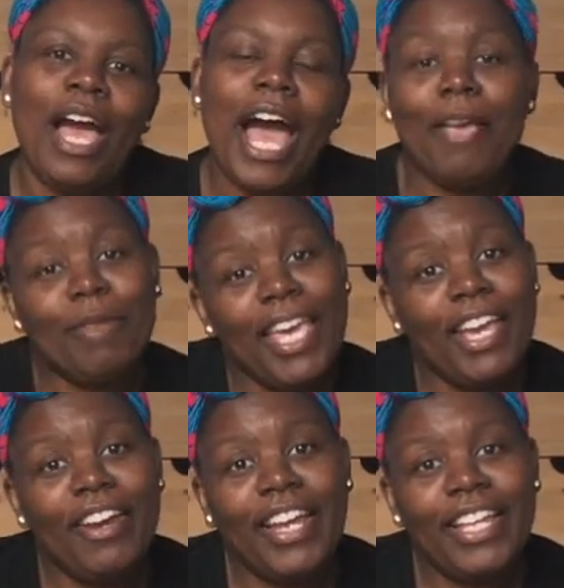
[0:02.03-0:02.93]
I'm
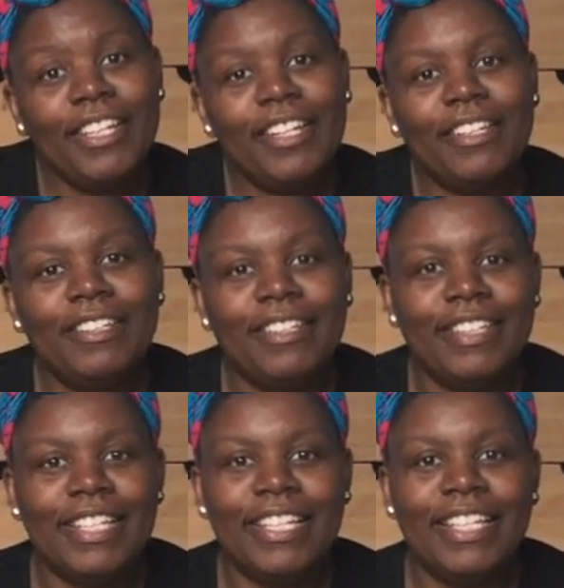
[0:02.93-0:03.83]
Karen.
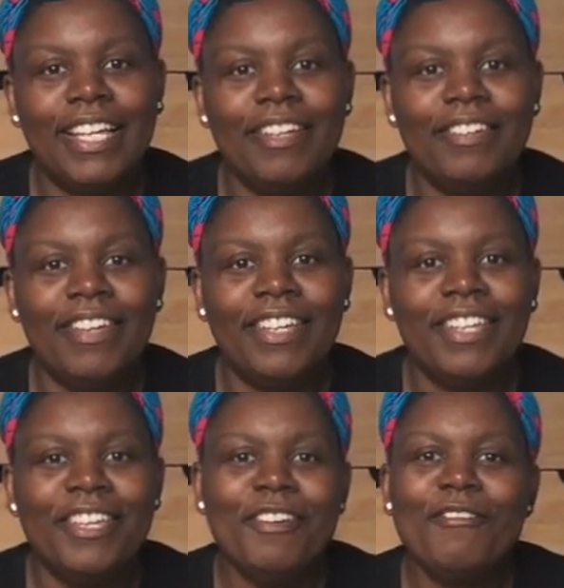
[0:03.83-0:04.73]
And I'm
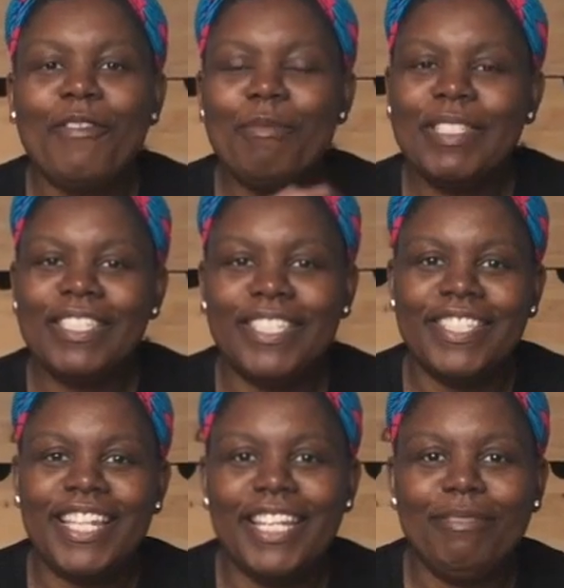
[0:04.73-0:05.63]
Maya. From
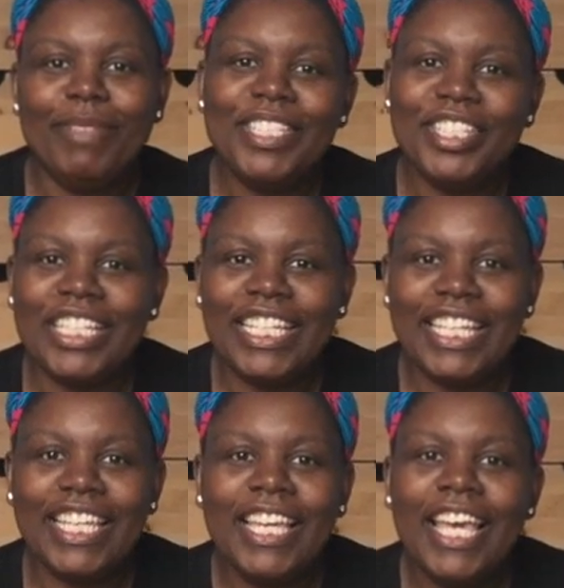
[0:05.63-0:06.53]
Sustainably
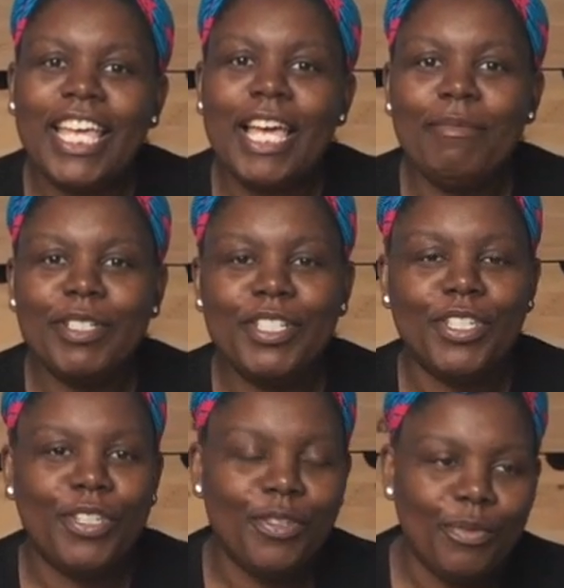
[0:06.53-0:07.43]
Chic, coming to
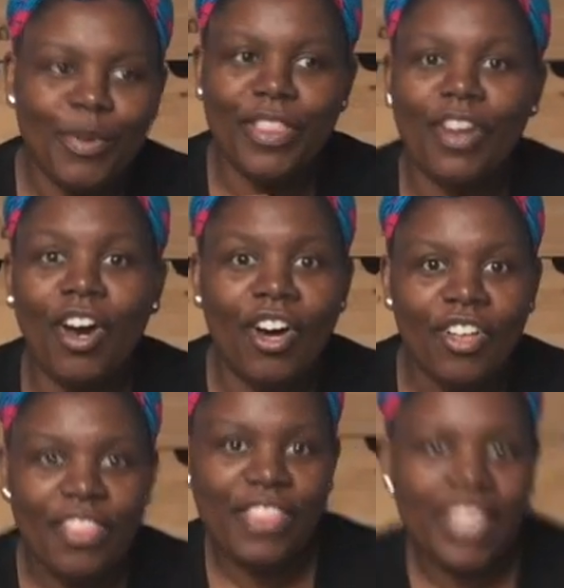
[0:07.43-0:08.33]
you with
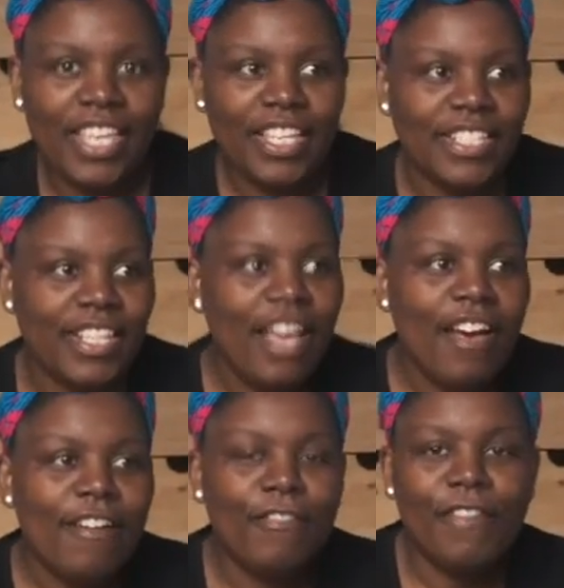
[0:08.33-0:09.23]
all things
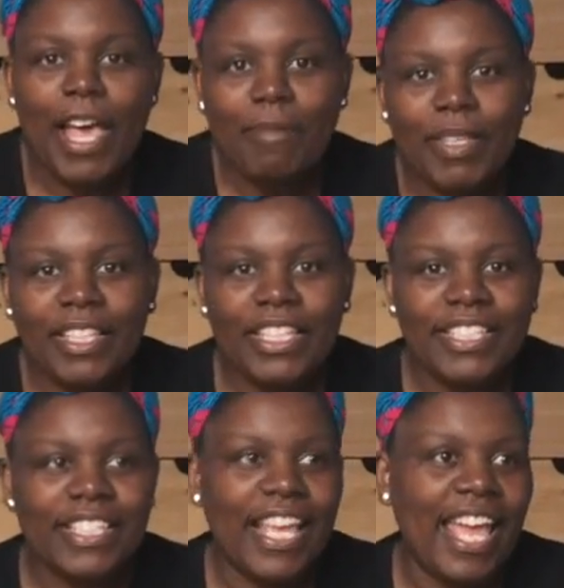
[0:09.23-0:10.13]

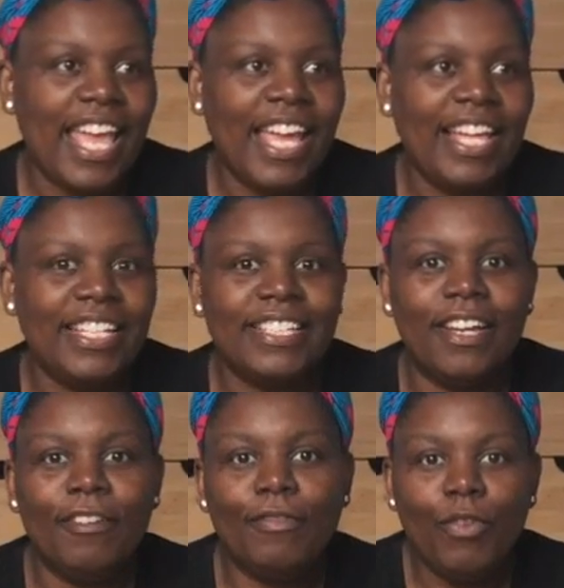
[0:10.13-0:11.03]
fabulous and
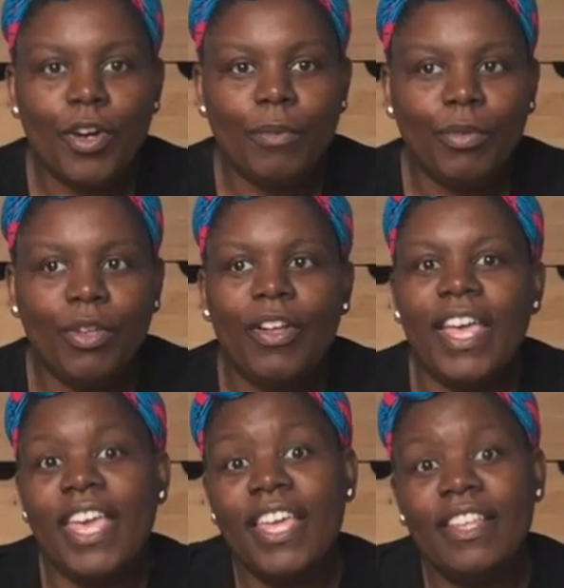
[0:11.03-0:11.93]
affordable
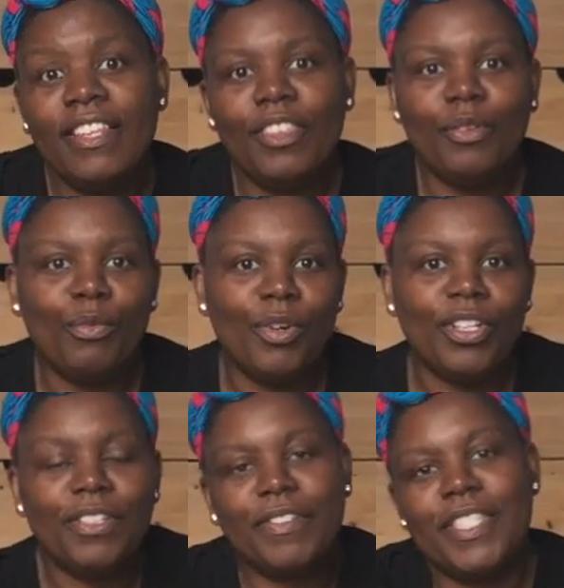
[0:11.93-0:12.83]
in the
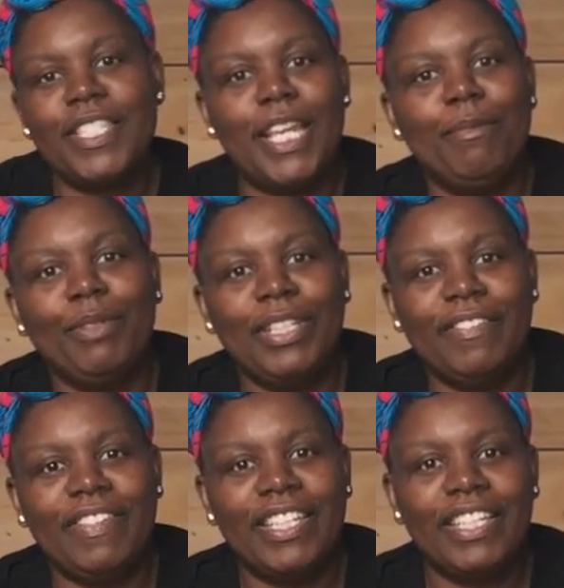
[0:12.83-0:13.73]
world of sustainable
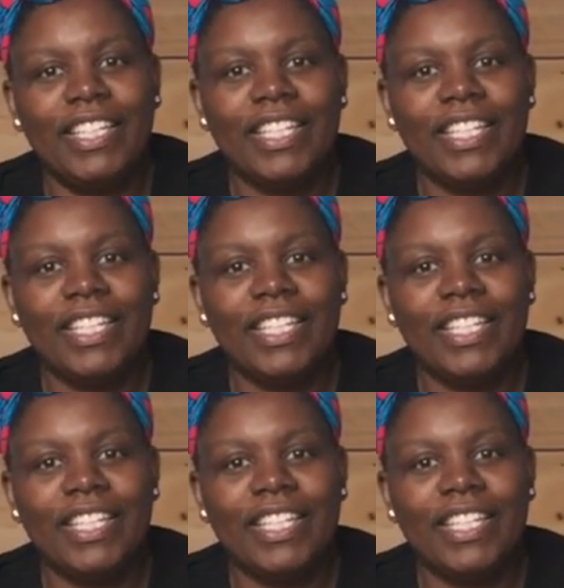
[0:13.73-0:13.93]
living.